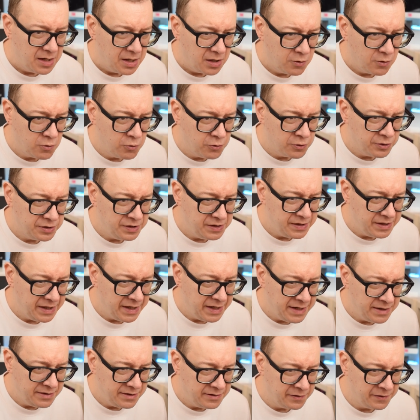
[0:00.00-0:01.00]

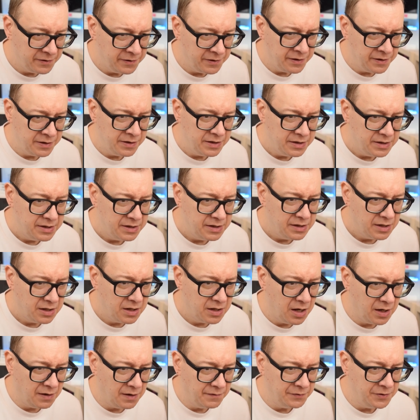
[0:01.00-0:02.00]
coordinator
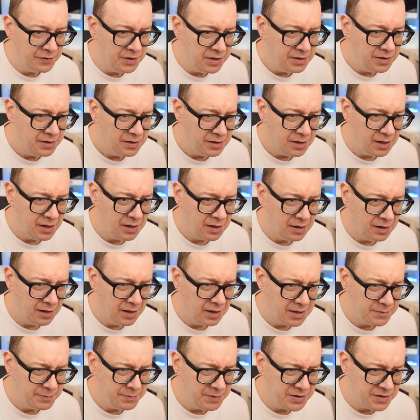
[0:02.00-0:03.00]
cover. Uh,
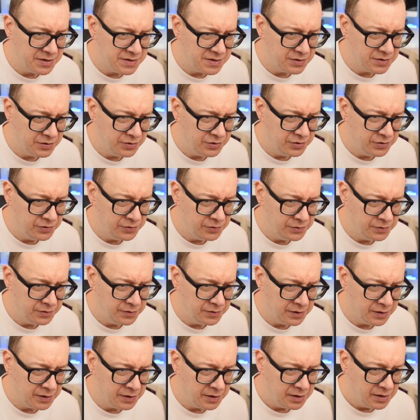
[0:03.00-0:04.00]
let me just do
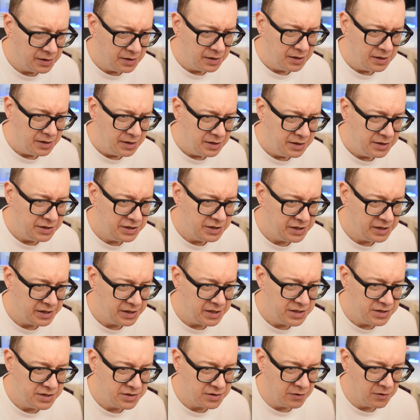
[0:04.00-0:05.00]
the
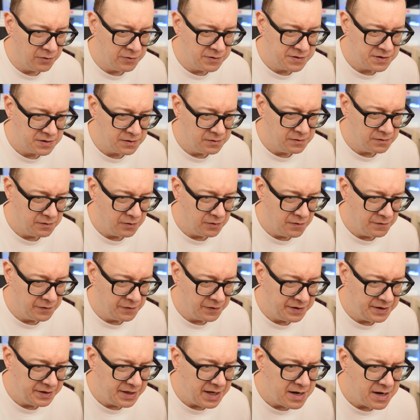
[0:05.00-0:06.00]
change also
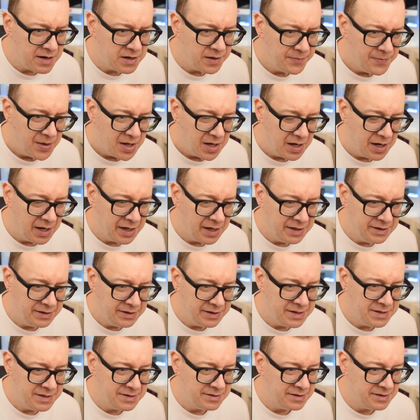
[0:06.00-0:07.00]
over there. I
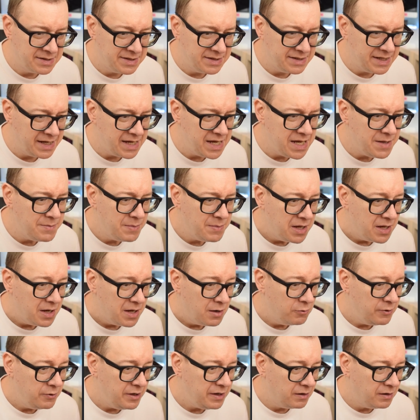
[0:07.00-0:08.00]
D is the same.
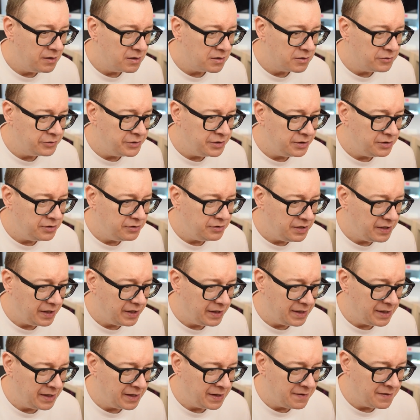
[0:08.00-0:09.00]
We are going to
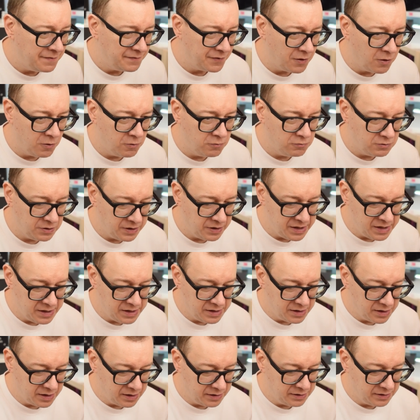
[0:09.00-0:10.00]
have
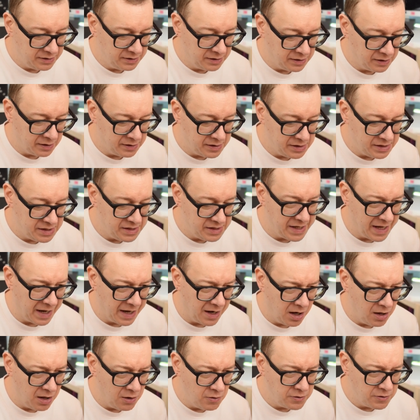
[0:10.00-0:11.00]
only the
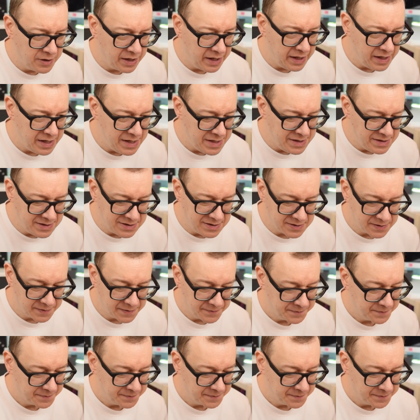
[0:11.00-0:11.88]
yellow case